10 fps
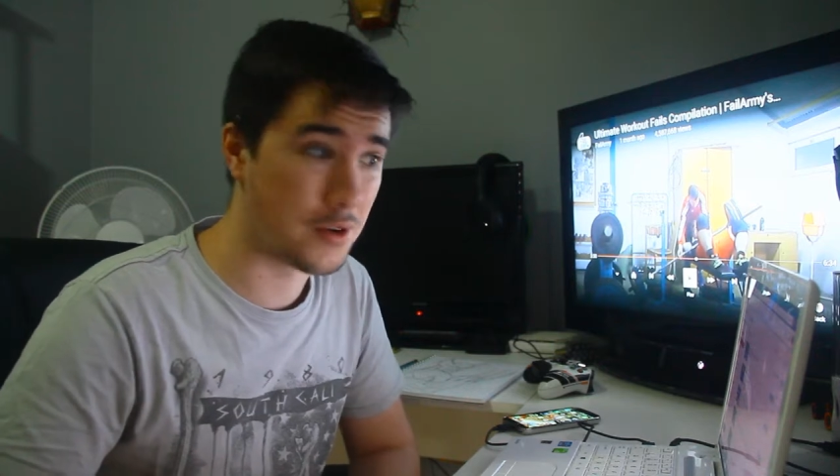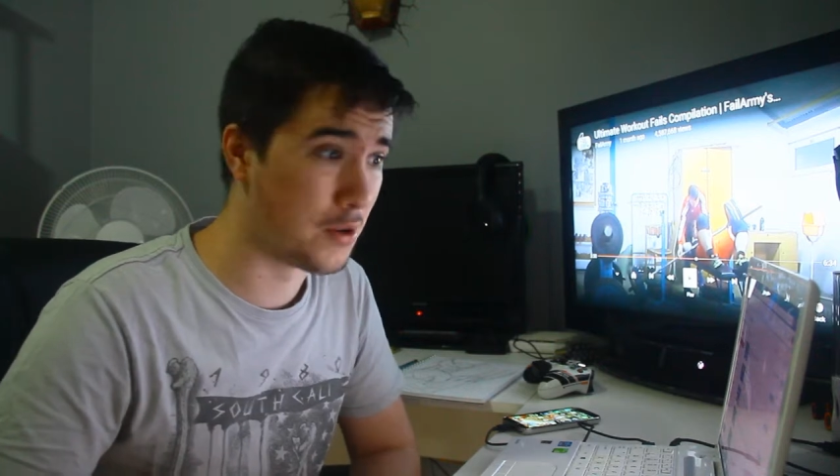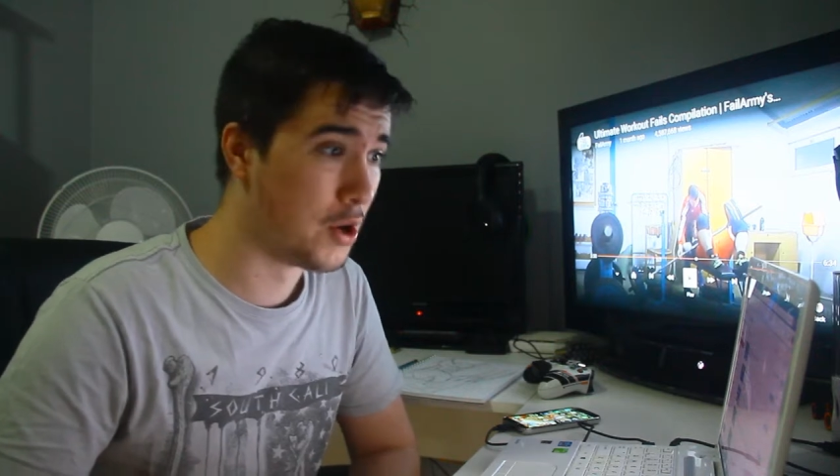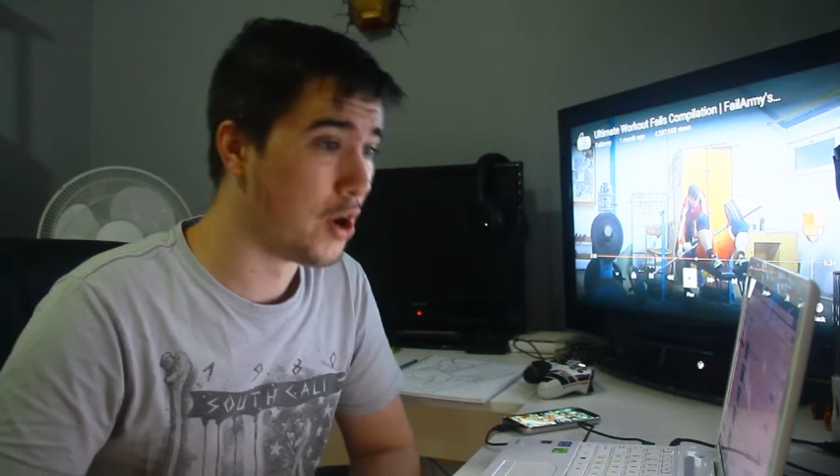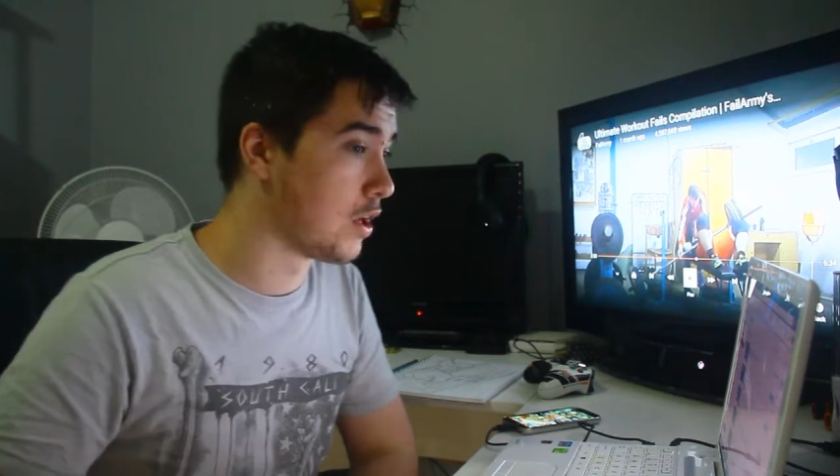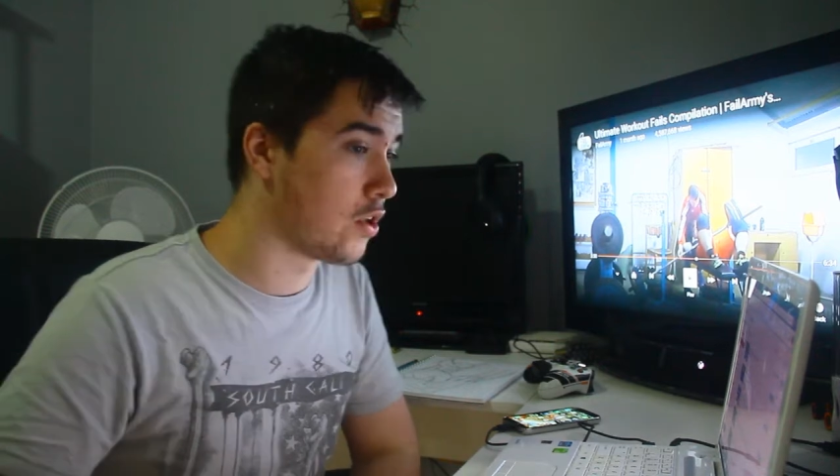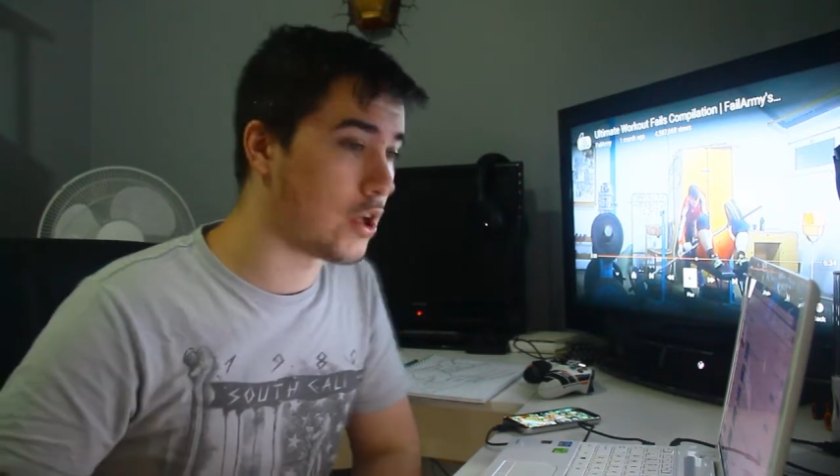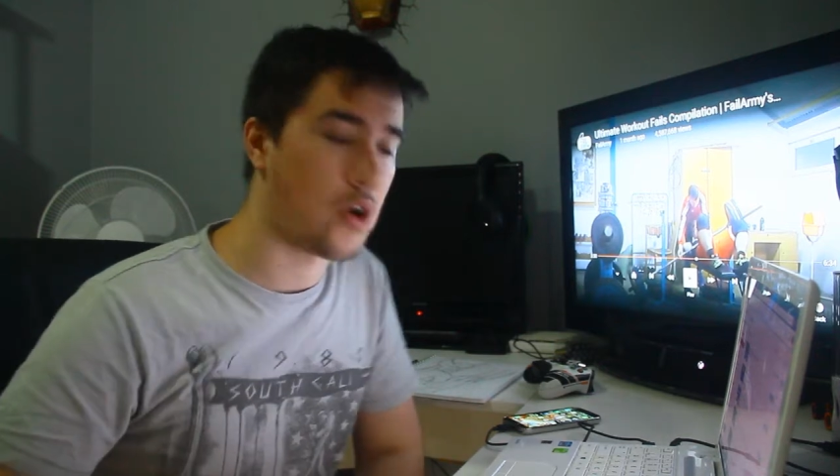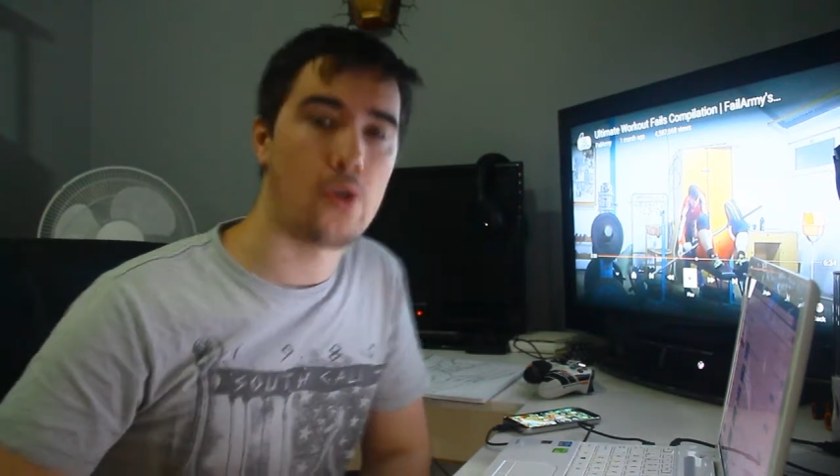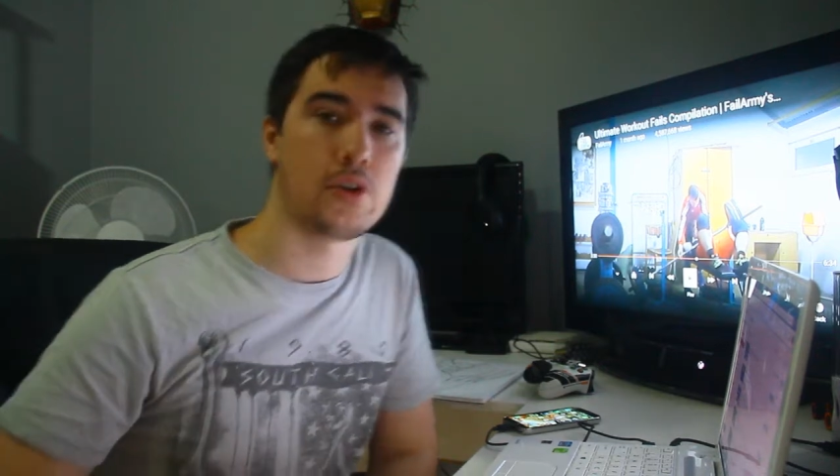so
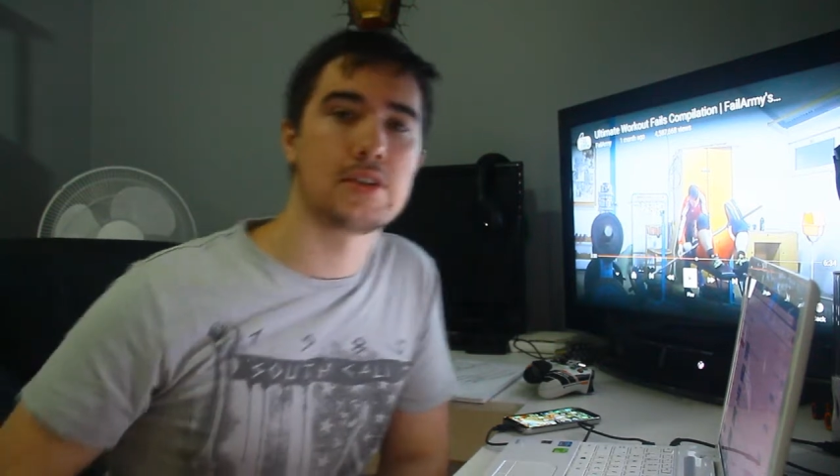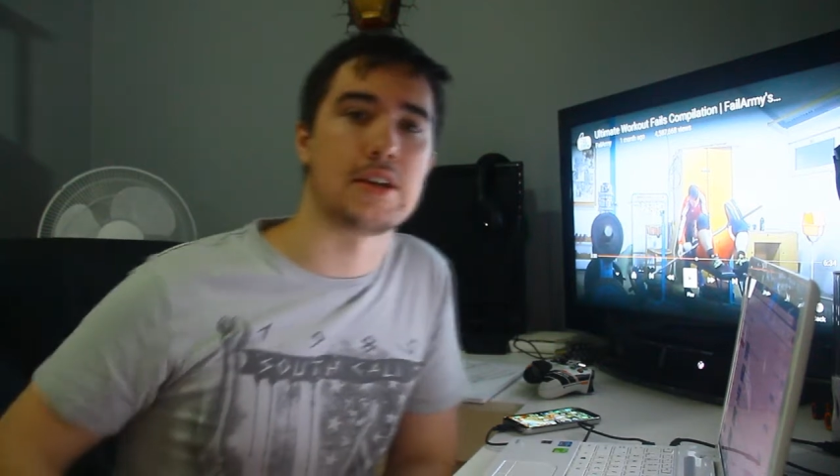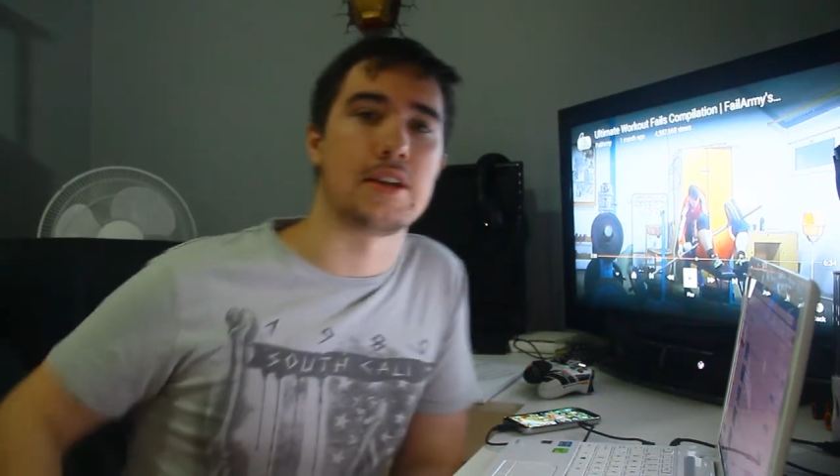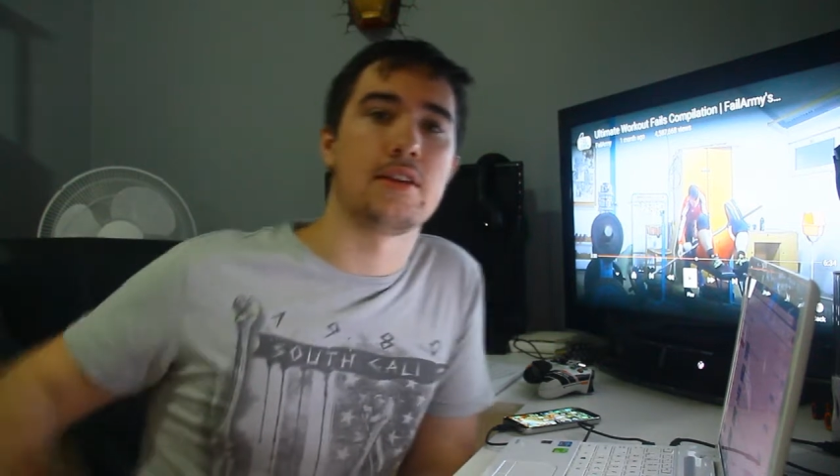like honestly,